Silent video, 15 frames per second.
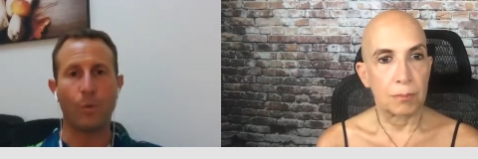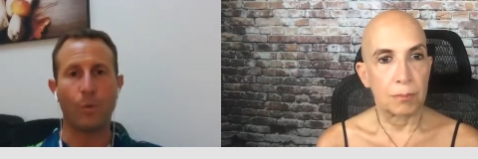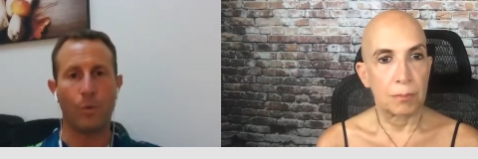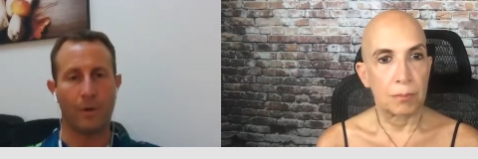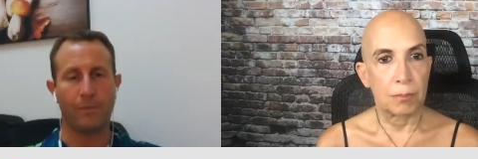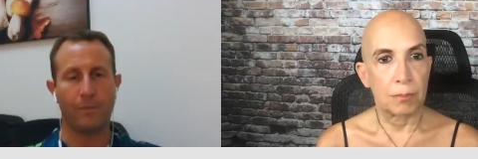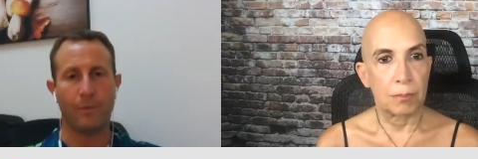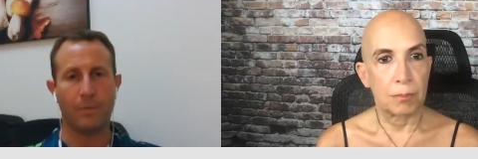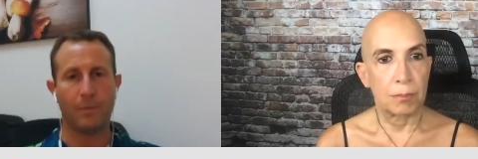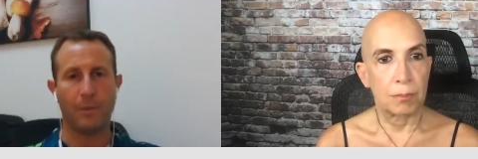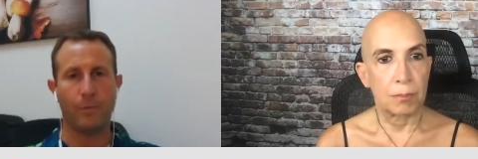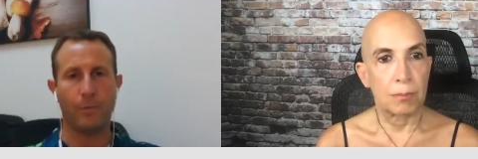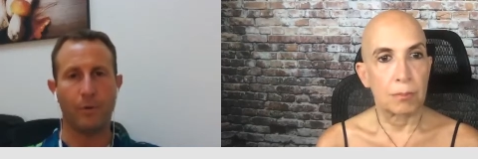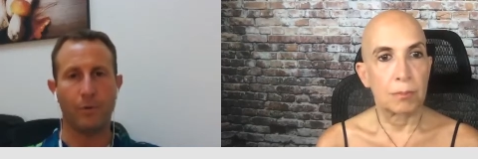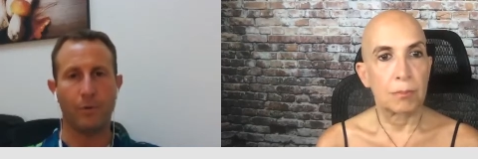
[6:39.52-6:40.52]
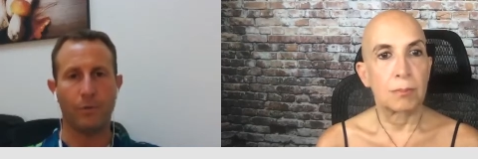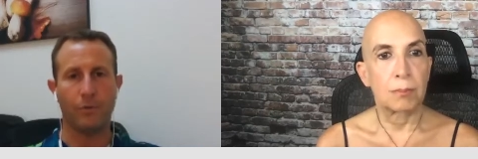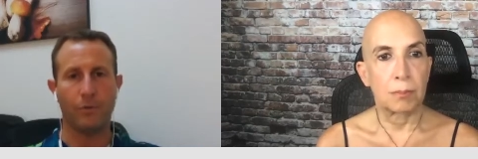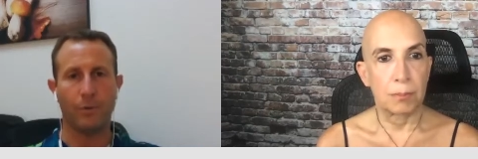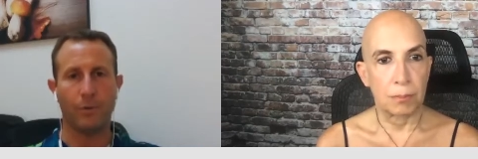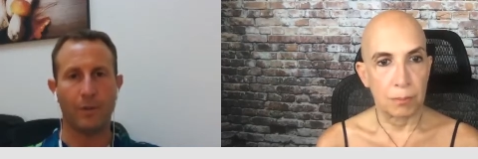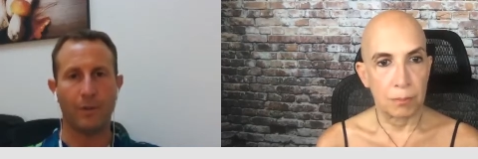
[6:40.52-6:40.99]
Speaker 1: one of the people who's
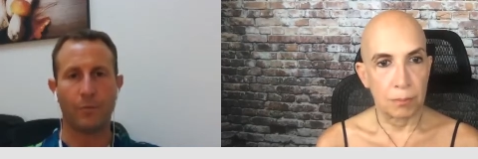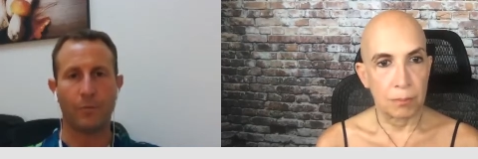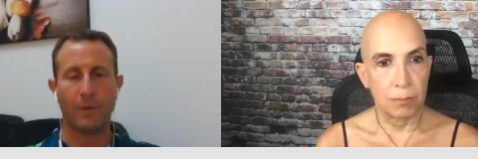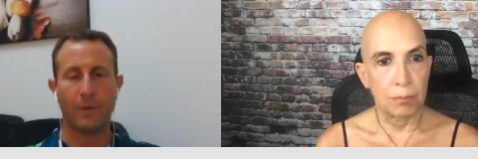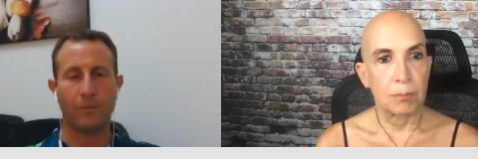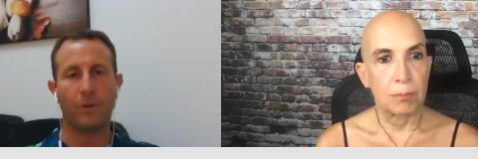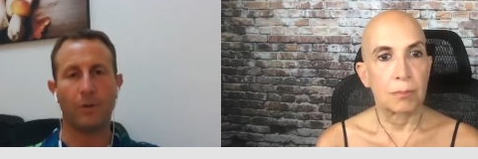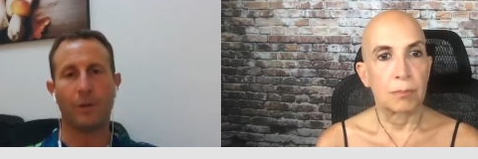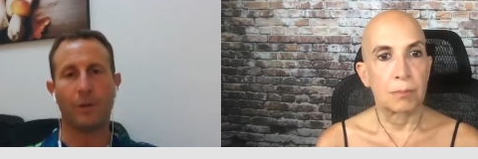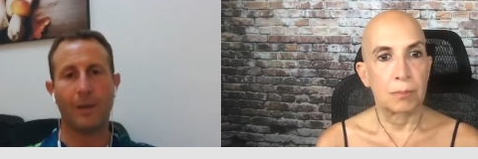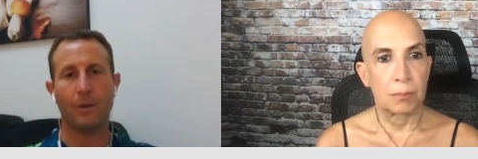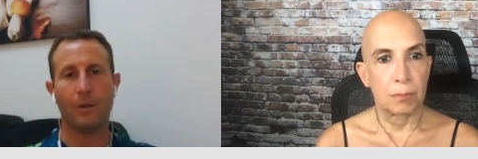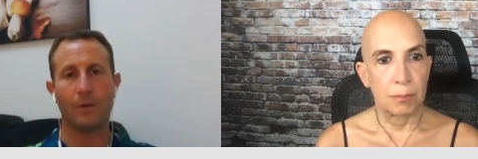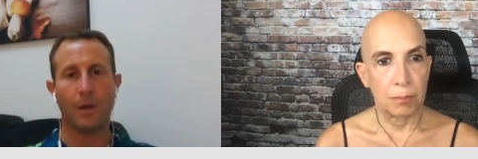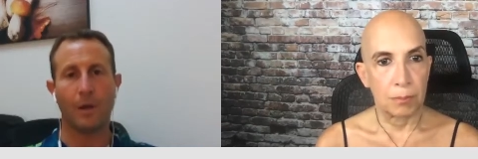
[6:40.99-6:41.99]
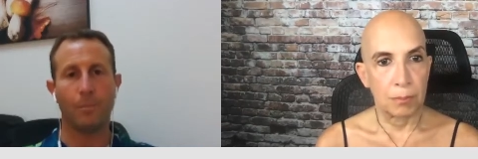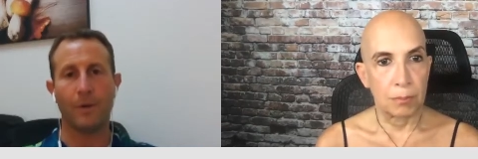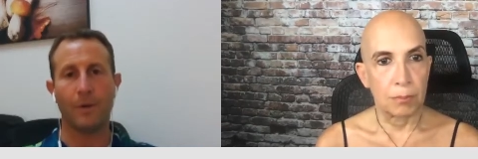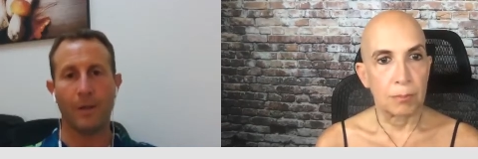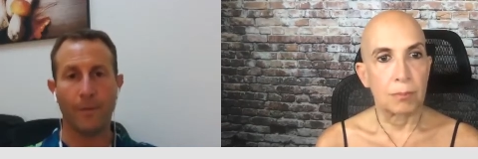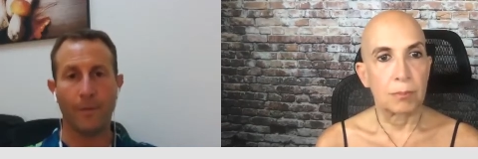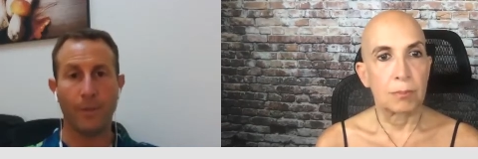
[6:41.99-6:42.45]
doing this by starting my own
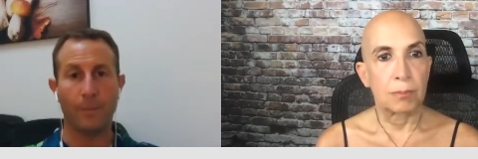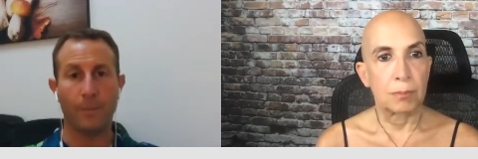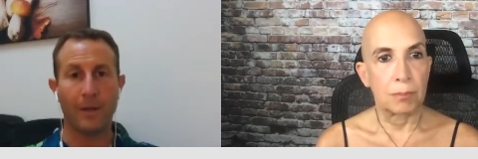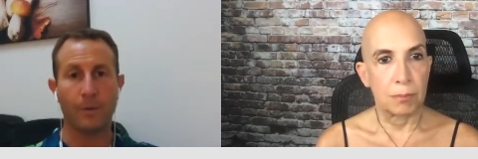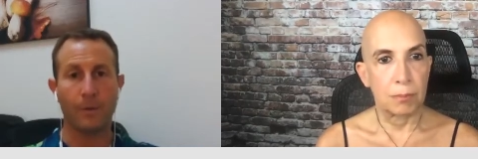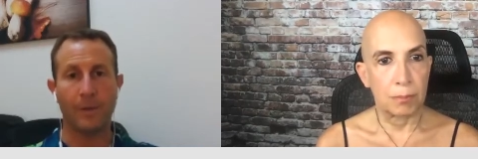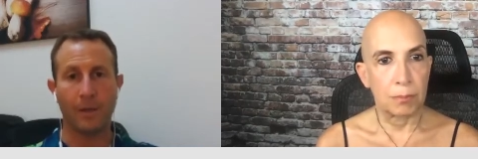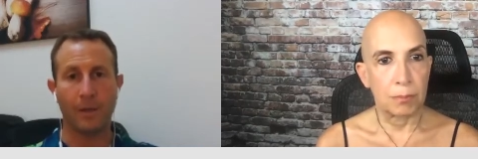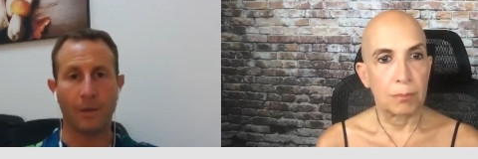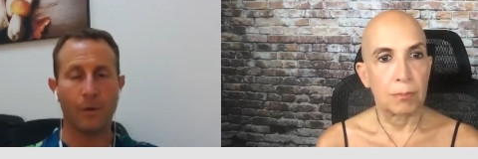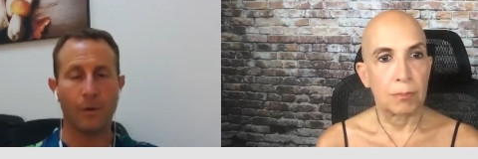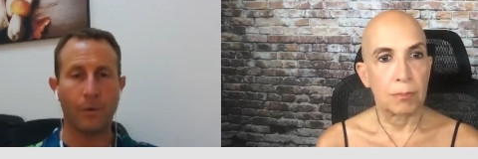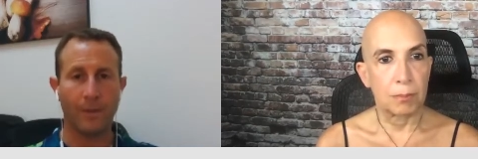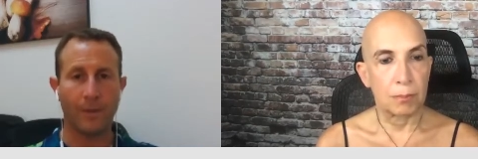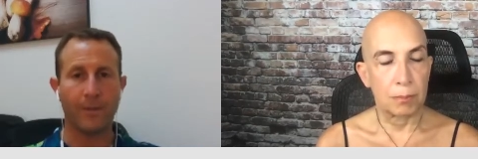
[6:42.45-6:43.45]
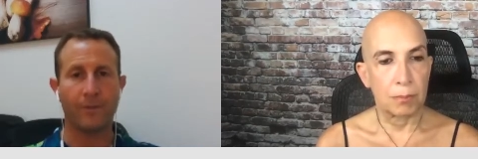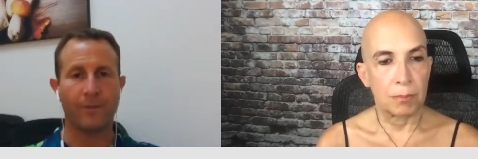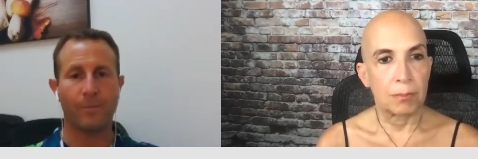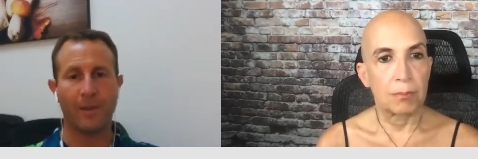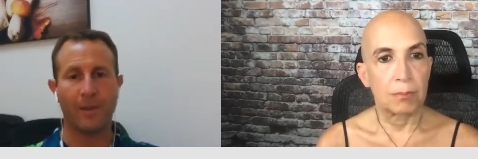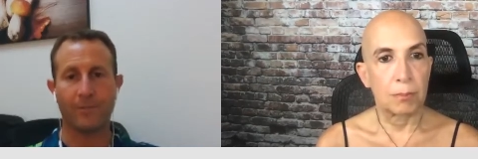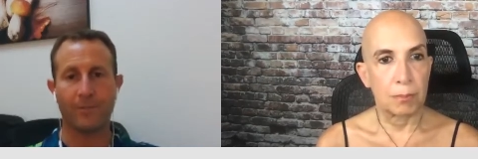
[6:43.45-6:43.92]
company, The Better Meat Co., in this
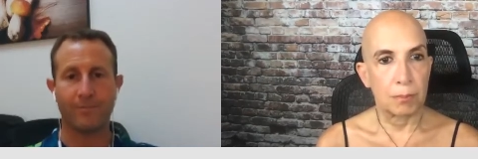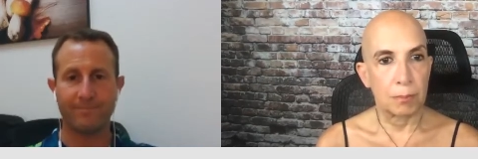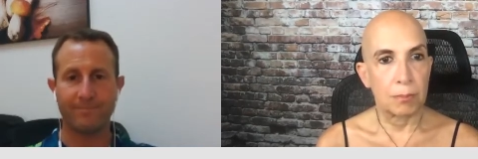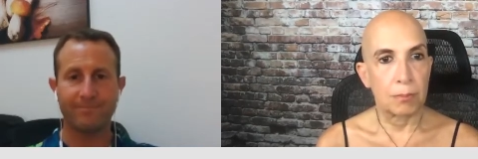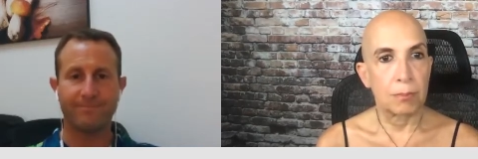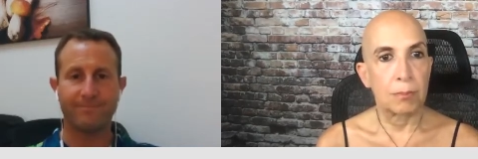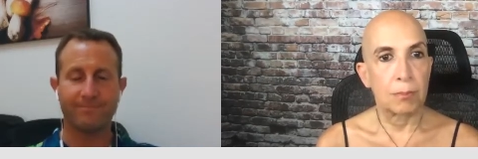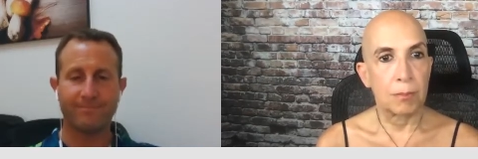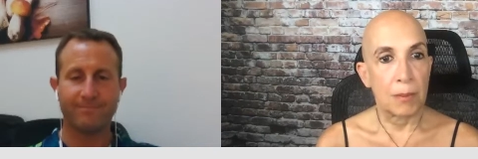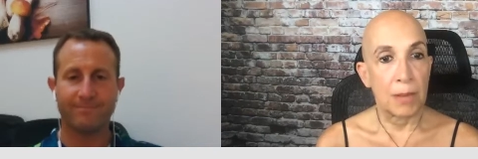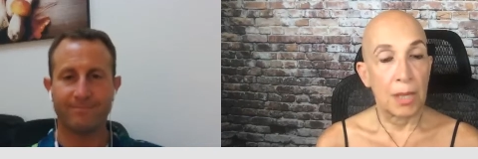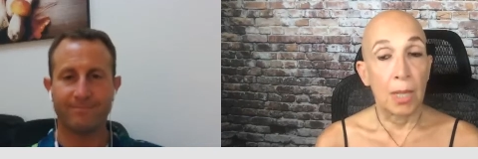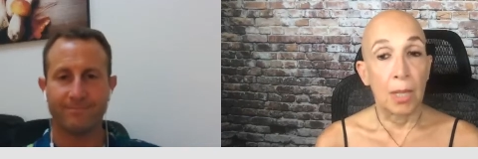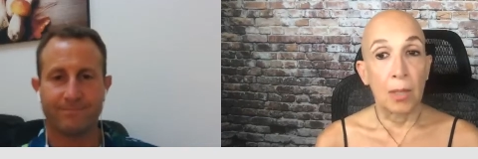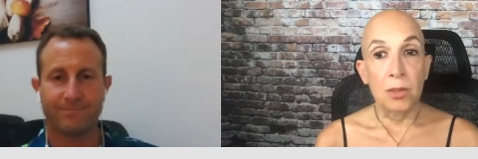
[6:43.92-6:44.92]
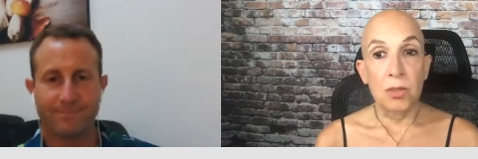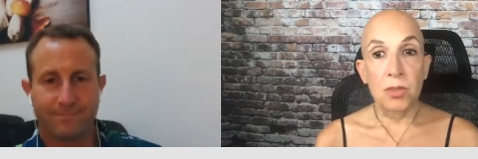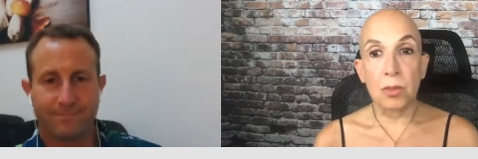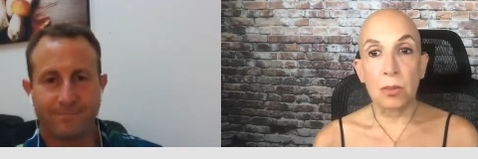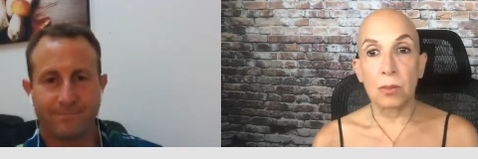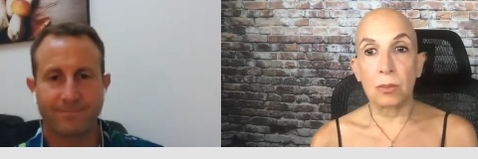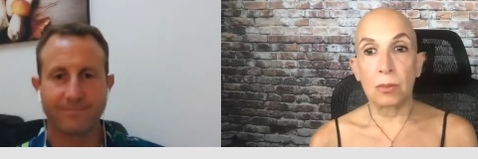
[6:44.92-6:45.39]
space.
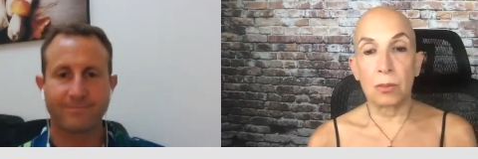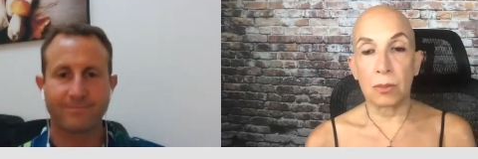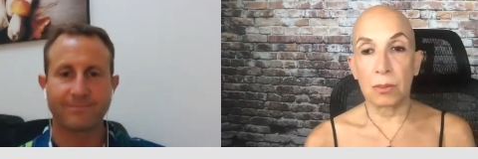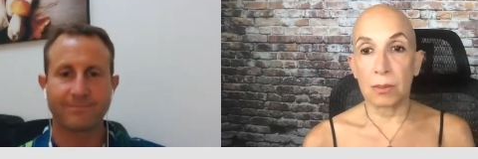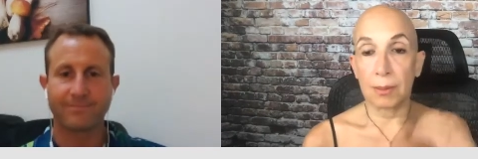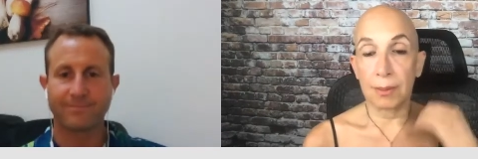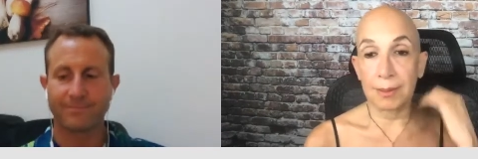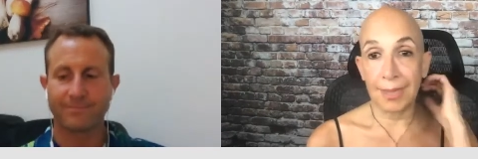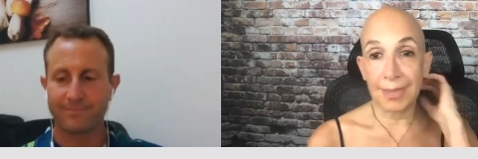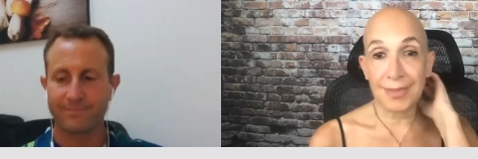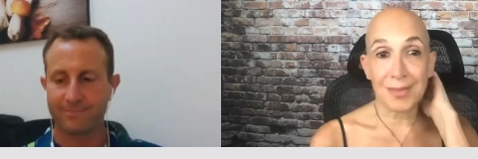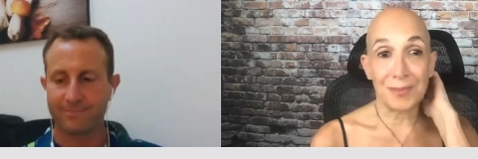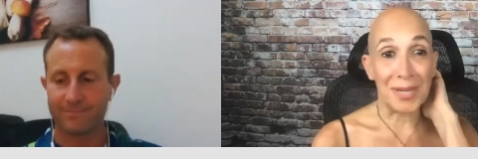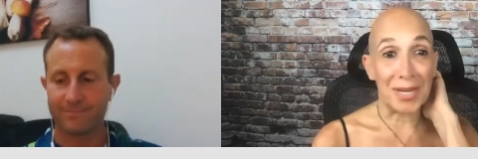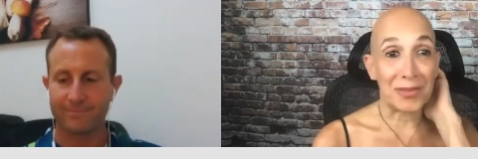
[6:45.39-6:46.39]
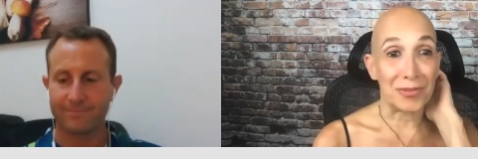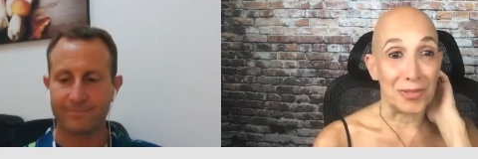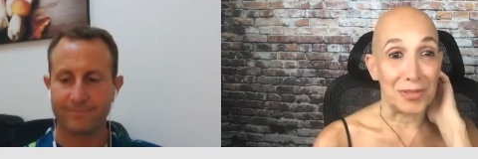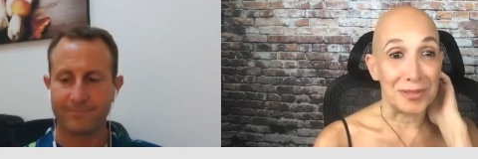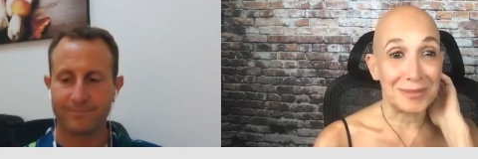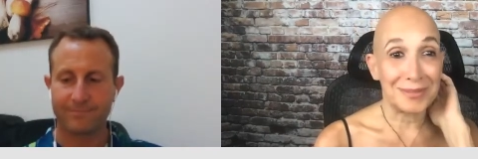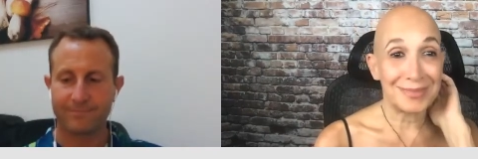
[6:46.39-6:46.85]
Speaker 2: So that's a
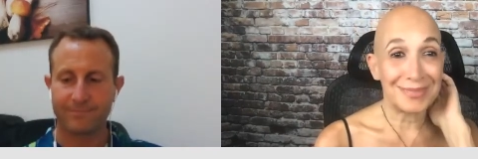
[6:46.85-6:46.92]
mouthful.